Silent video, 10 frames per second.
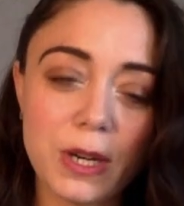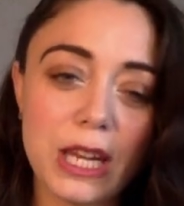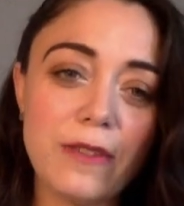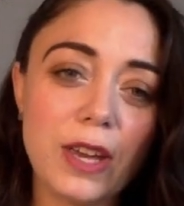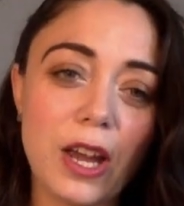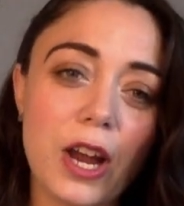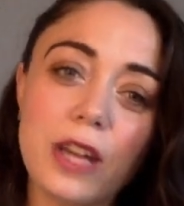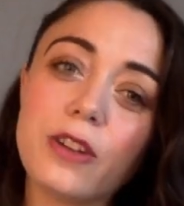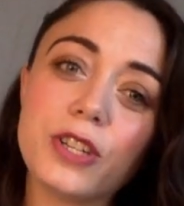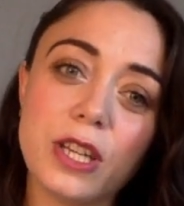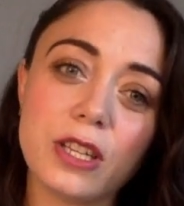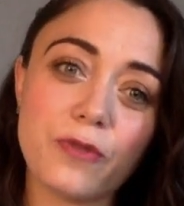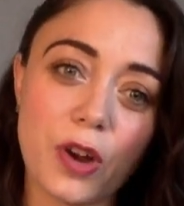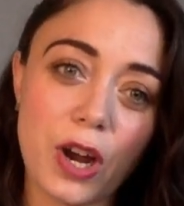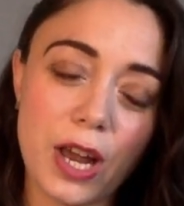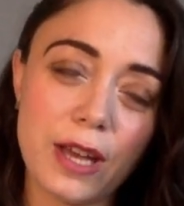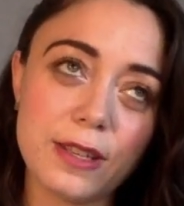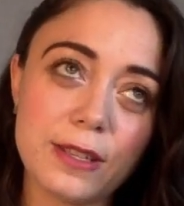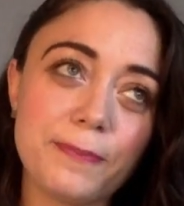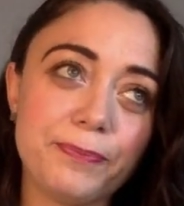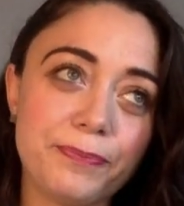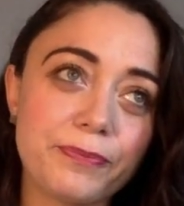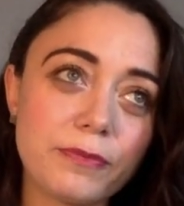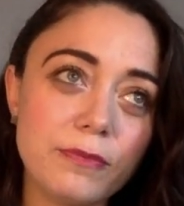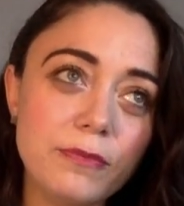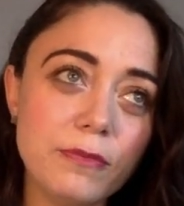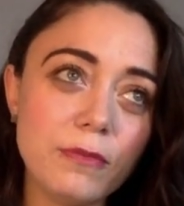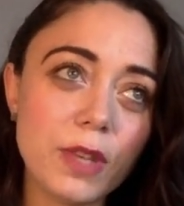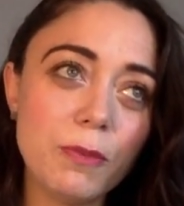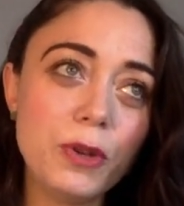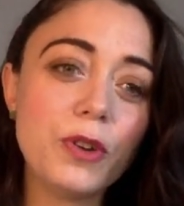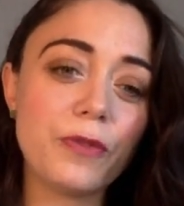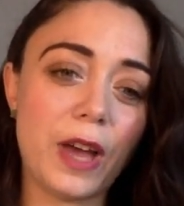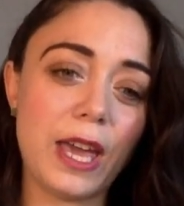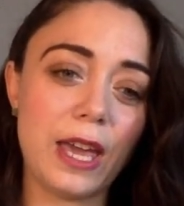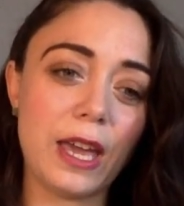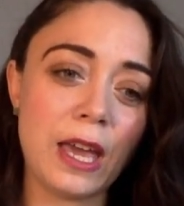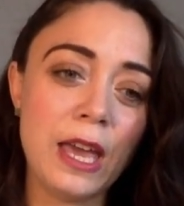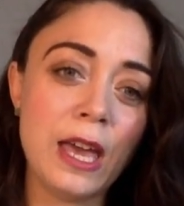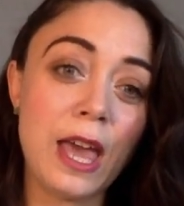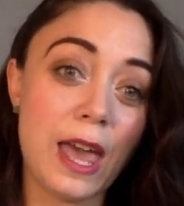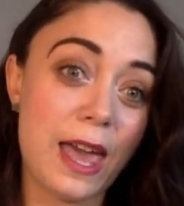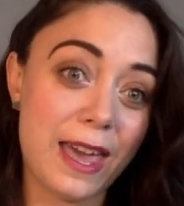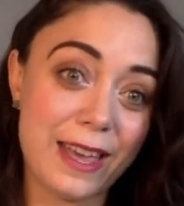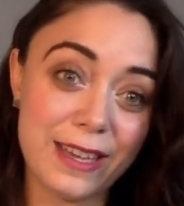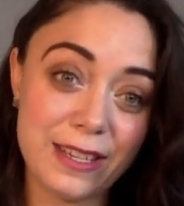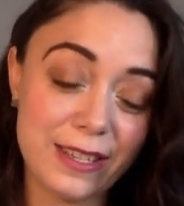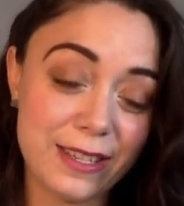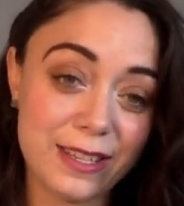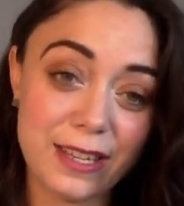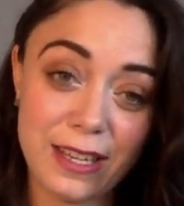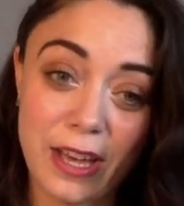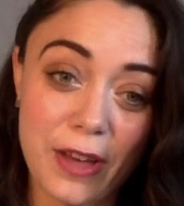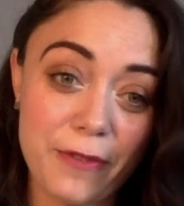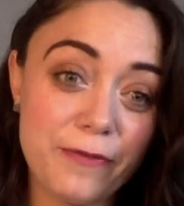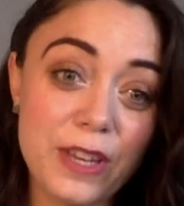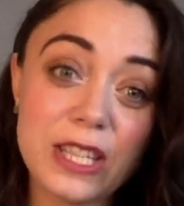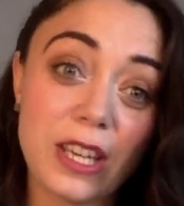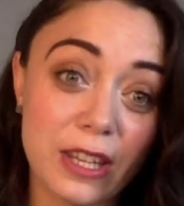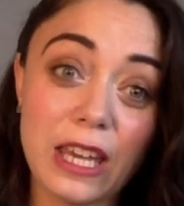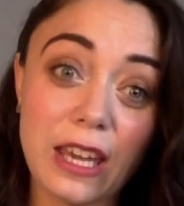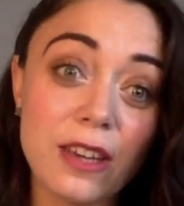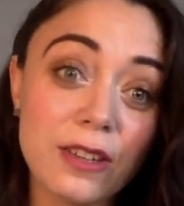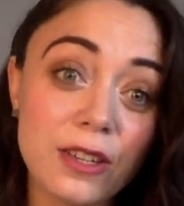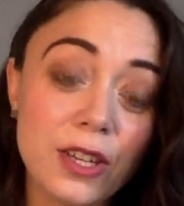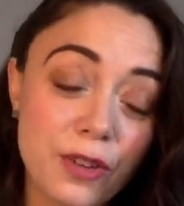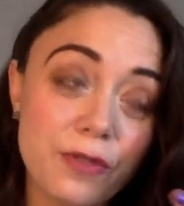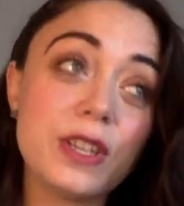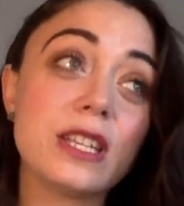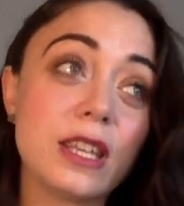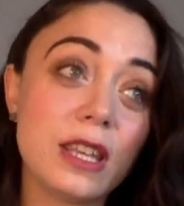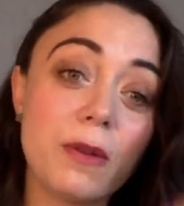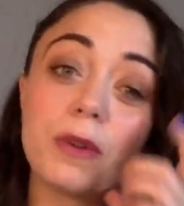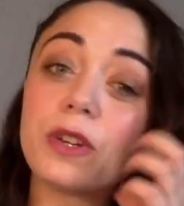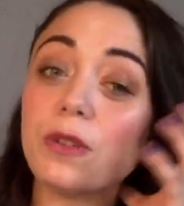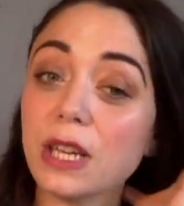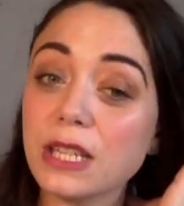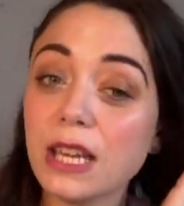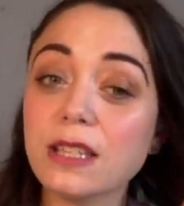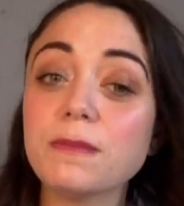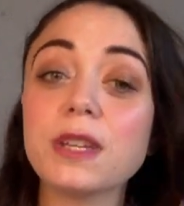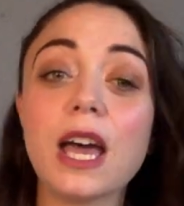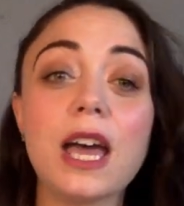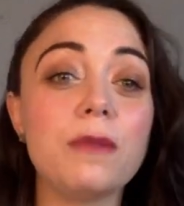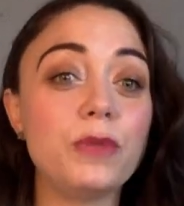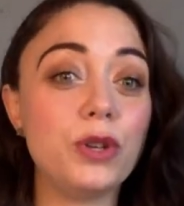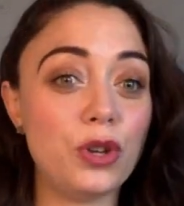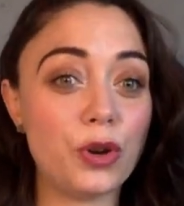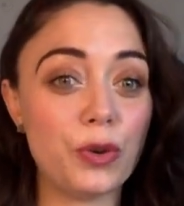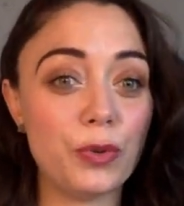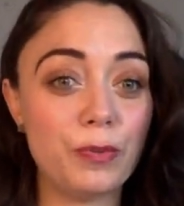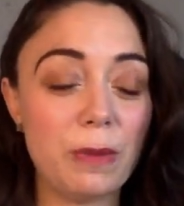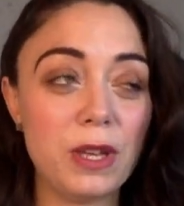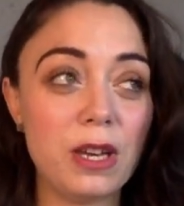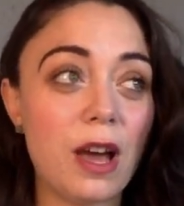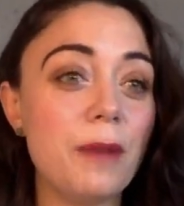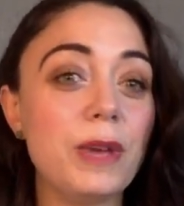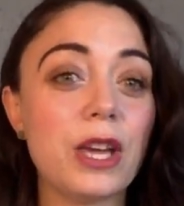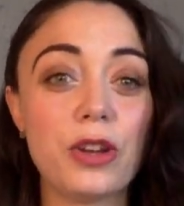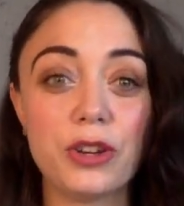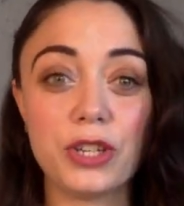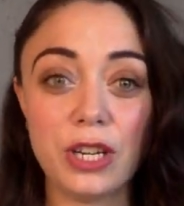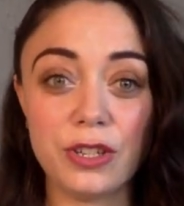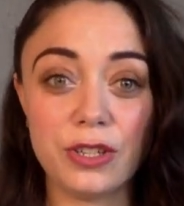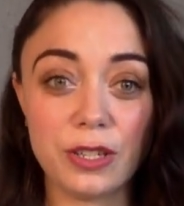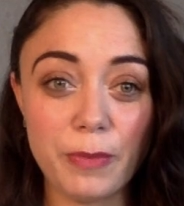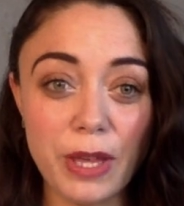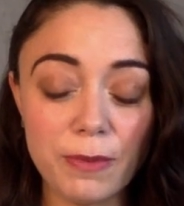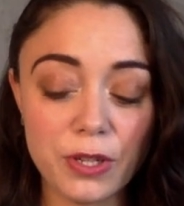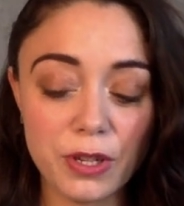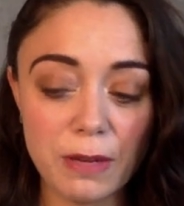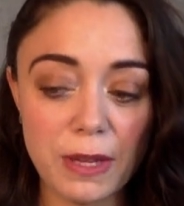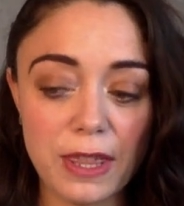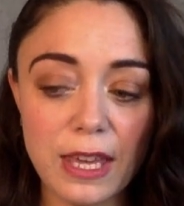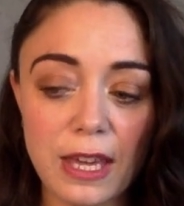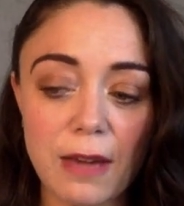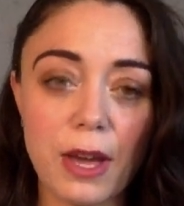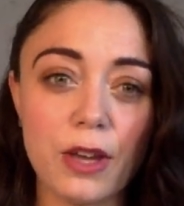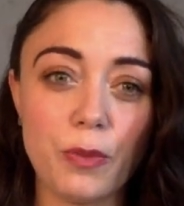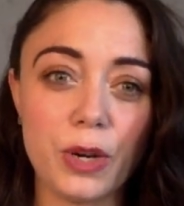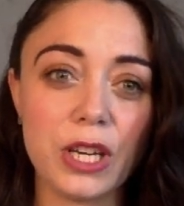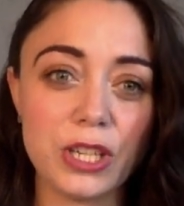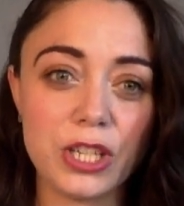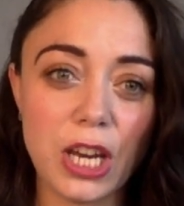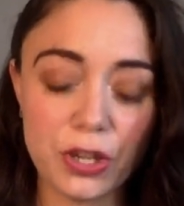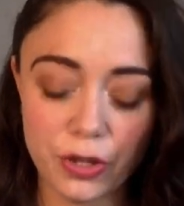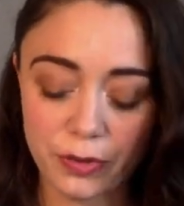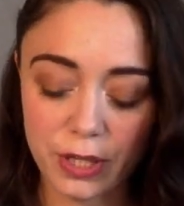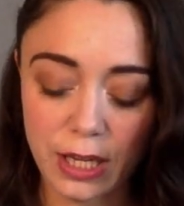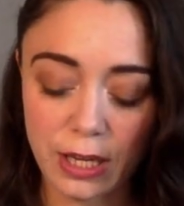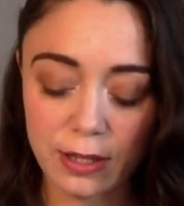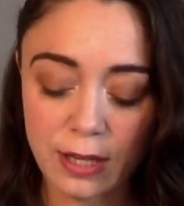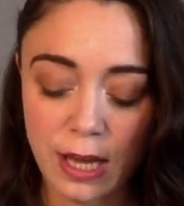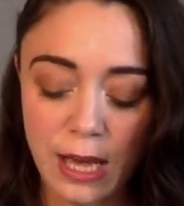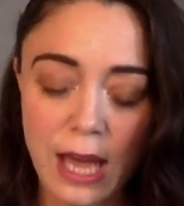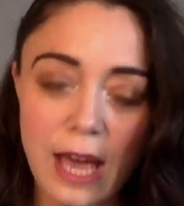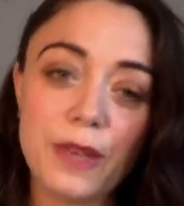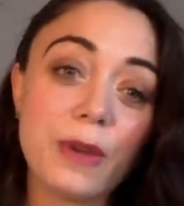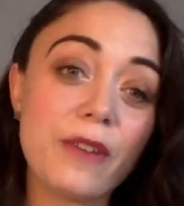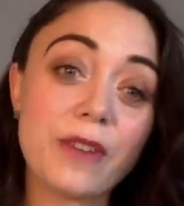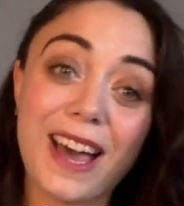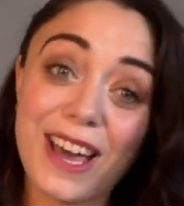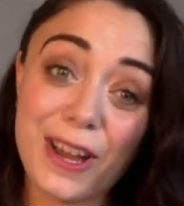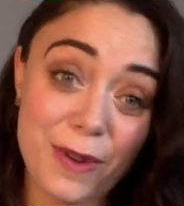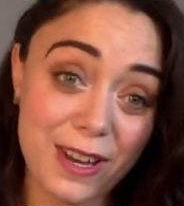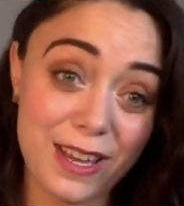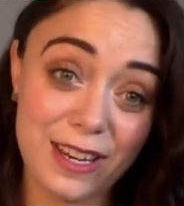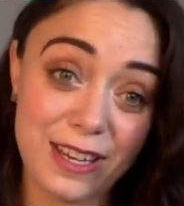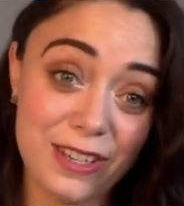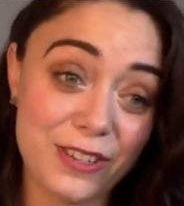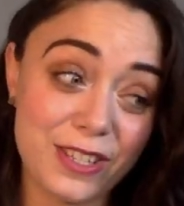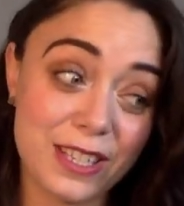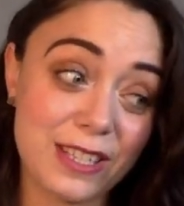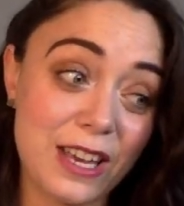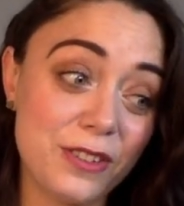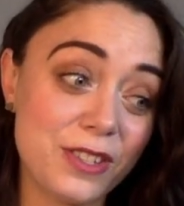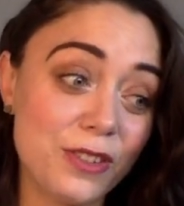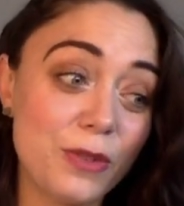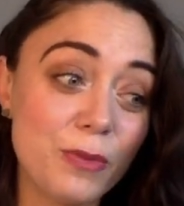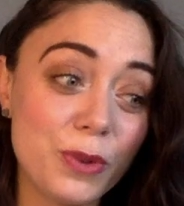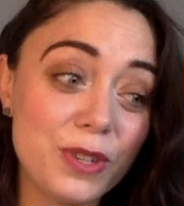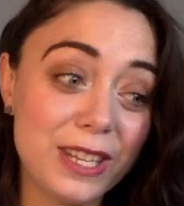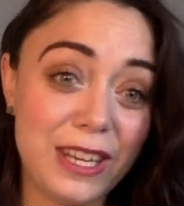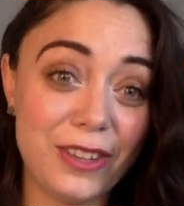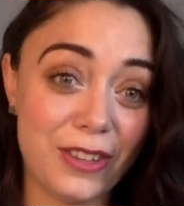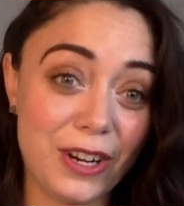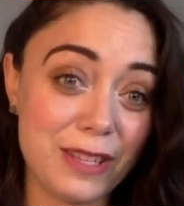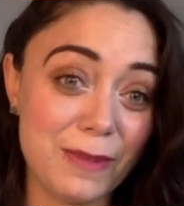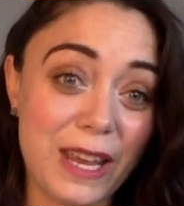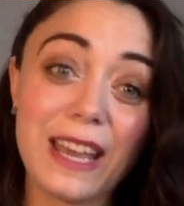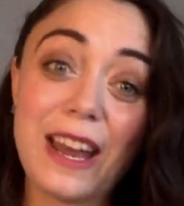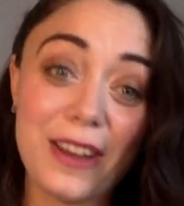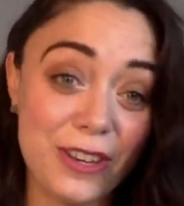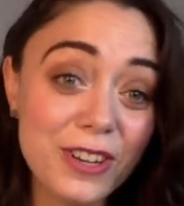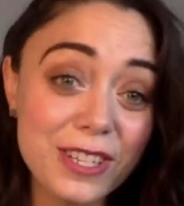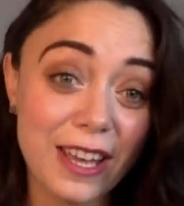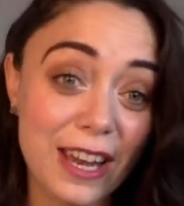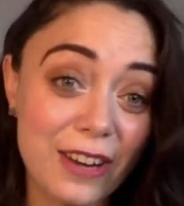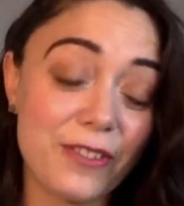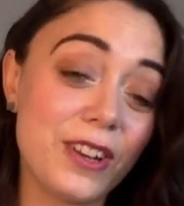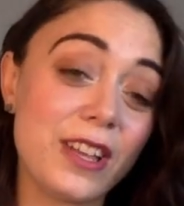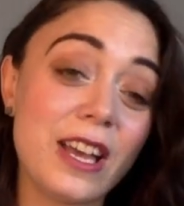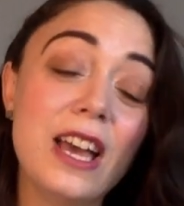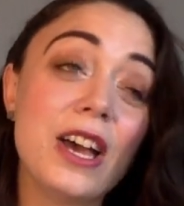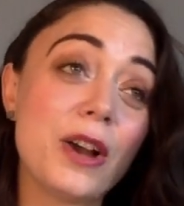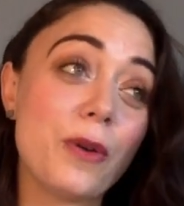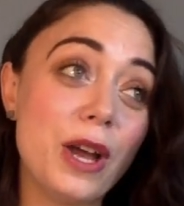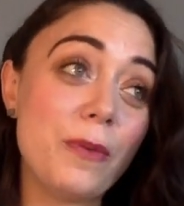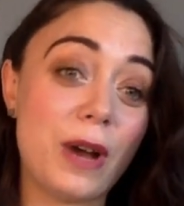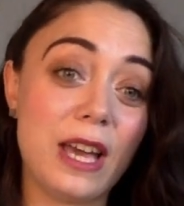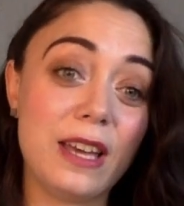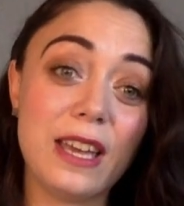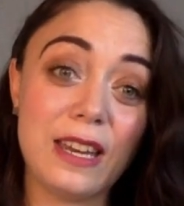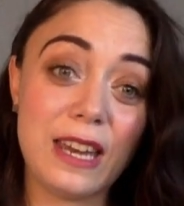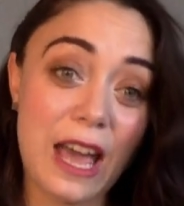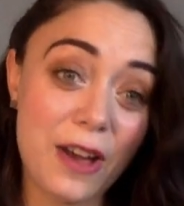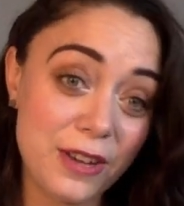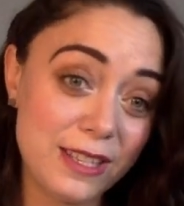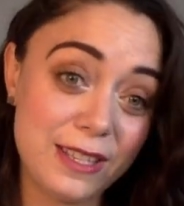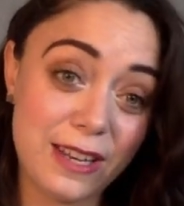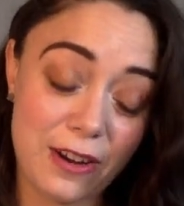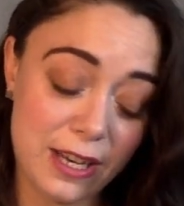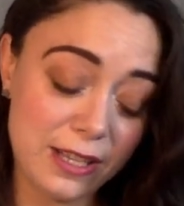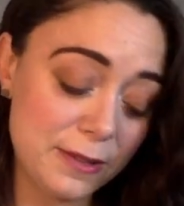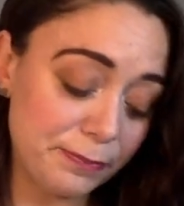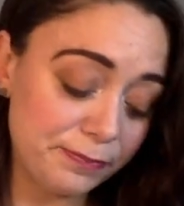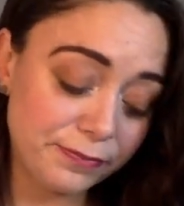We're giving our energy as far as beautifying and uh, physically. Physically what we're doing. Take some time, you know, maybe not make all your changes this month, but you're going to be thinking about how you're wanting to change those things. And then we have Chiron heading into your sixth house. You know, the wounded healer has been hanging out in your sign for quite a while, and now he's in Aries.